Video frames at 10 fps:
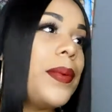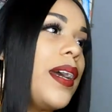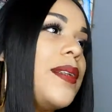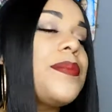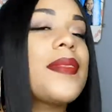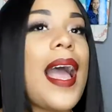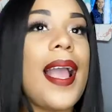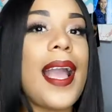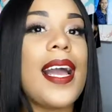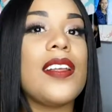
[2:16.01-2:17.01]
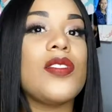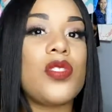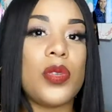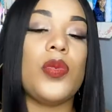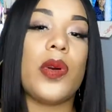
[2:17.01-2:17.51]
but I got
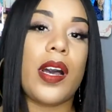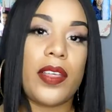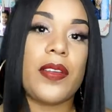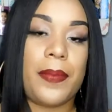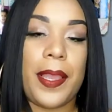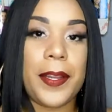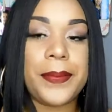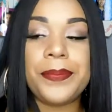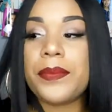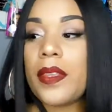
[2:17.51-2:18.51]
two other pair,